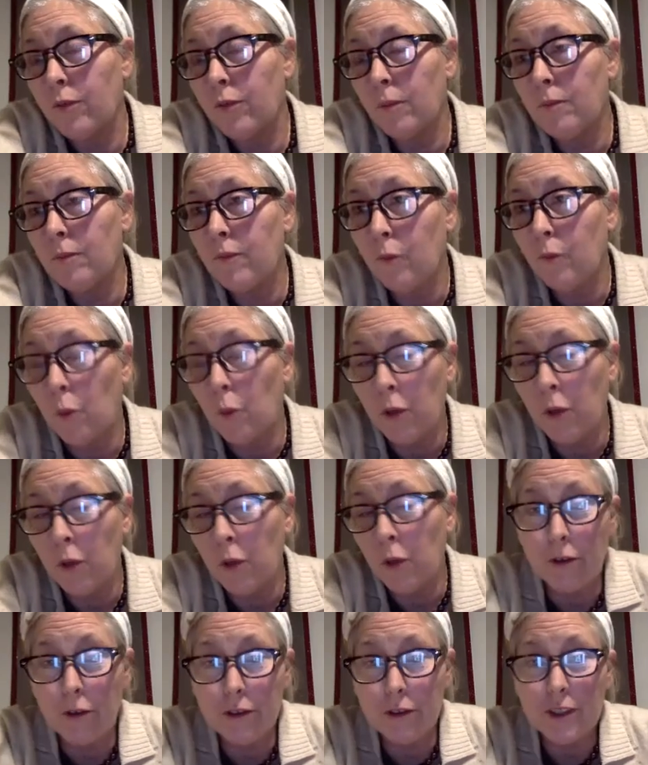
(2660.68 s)
from
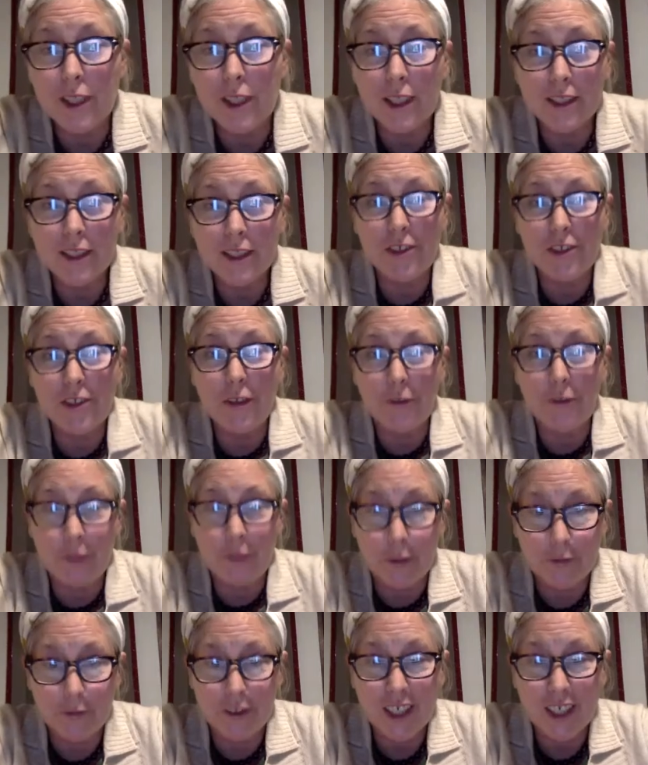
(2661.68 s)
$4.13 to
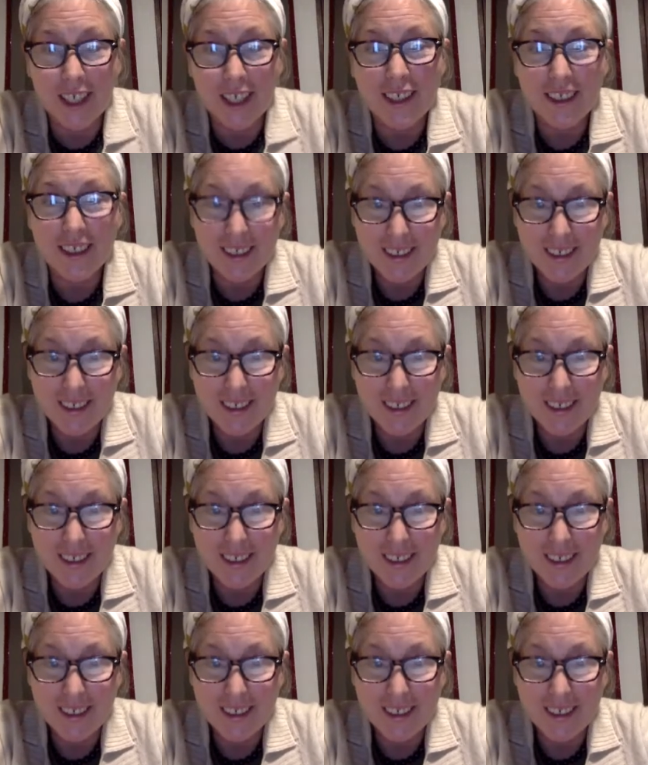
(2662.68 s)
15.